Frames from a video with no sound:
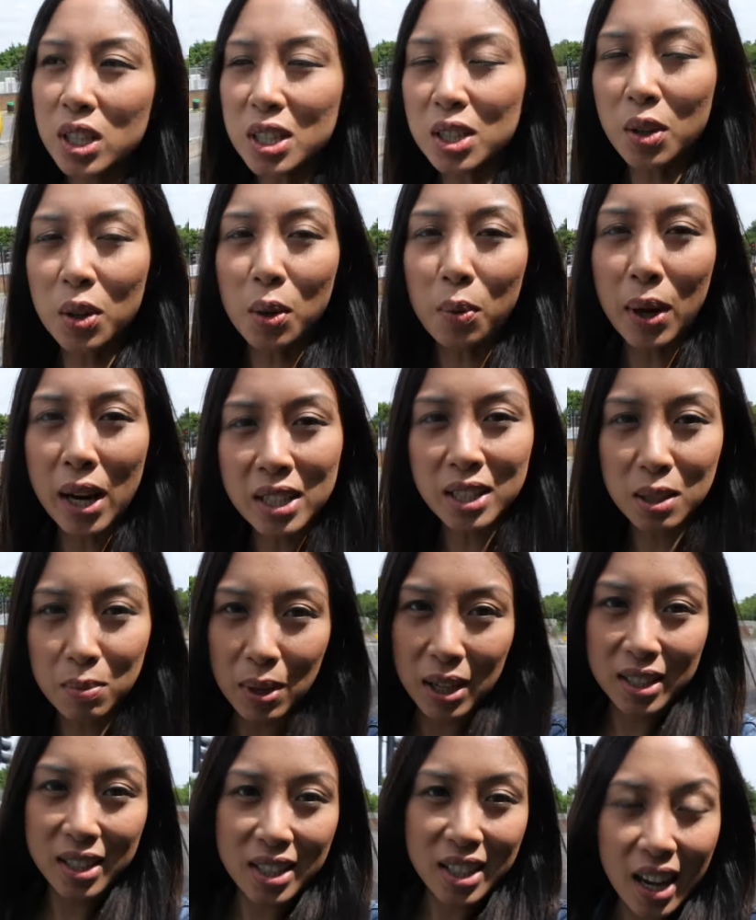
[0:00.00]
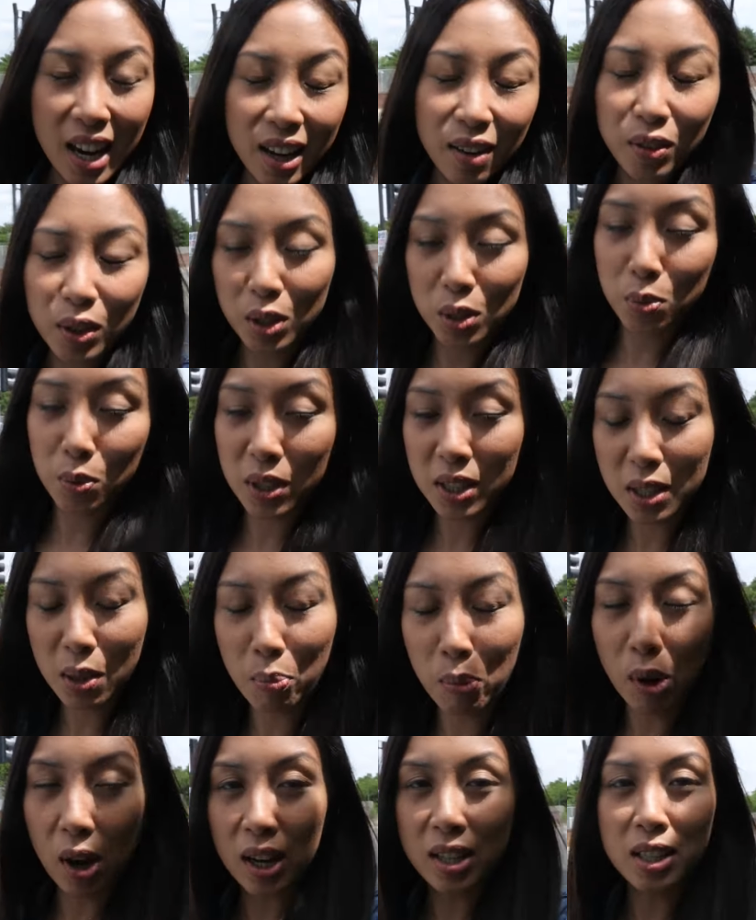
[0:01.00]
Just on the way to meet Steve because we
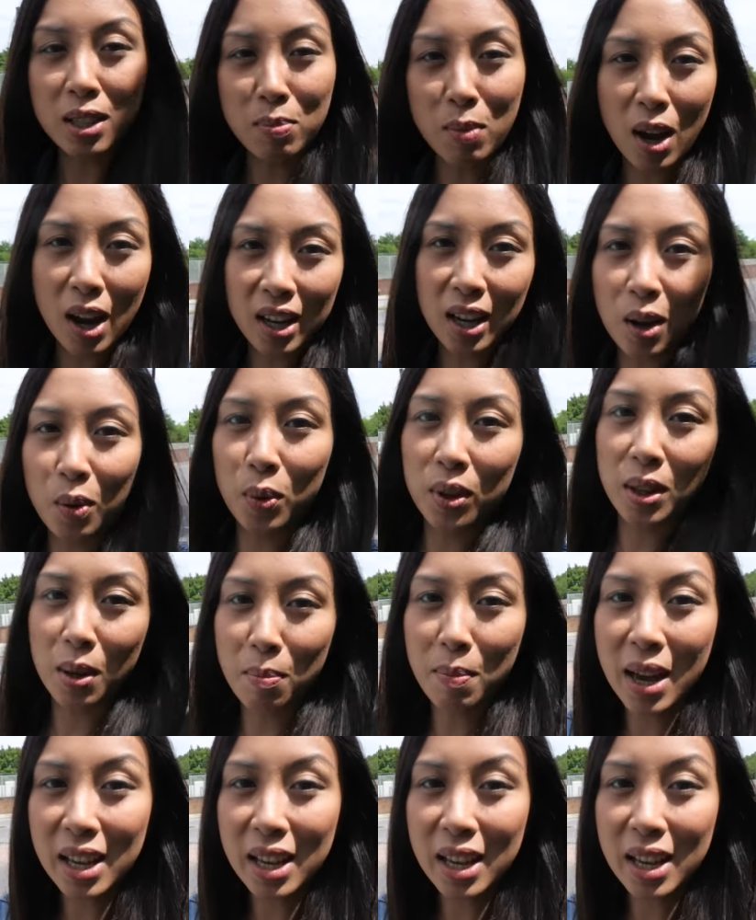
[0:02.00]
surprised him earlier with a